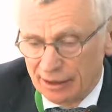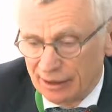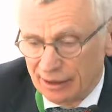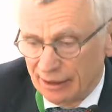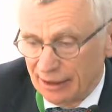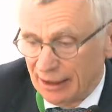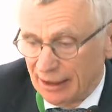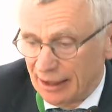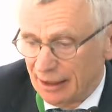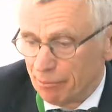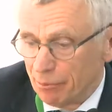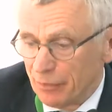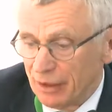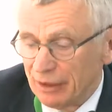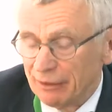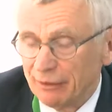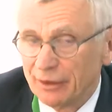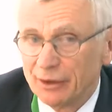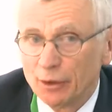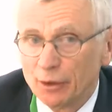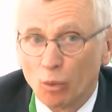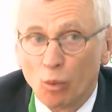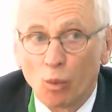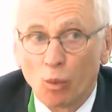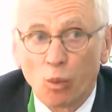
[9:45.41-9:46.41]

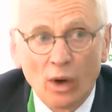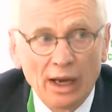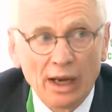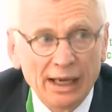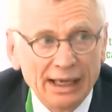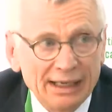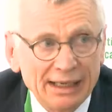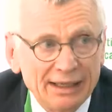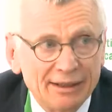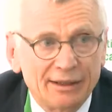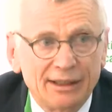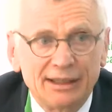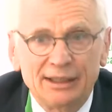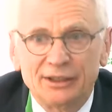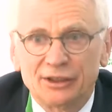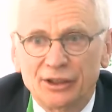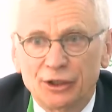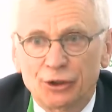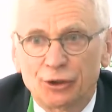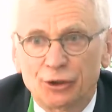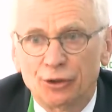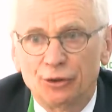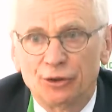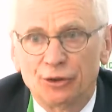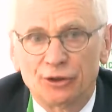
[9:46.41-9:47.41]
the way these
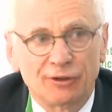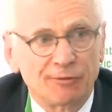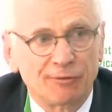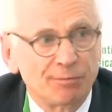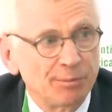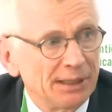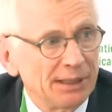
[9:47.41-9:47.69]
issues have